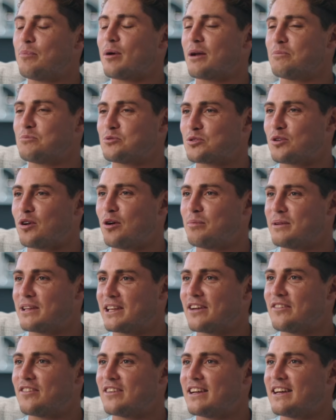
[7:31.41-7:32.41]
But I'm sure I'll be
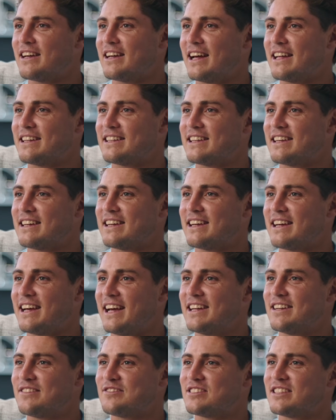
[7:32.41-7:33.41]
giving it at the
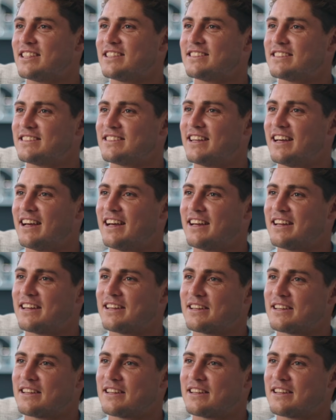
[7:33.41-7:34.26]
end of season. Yeah.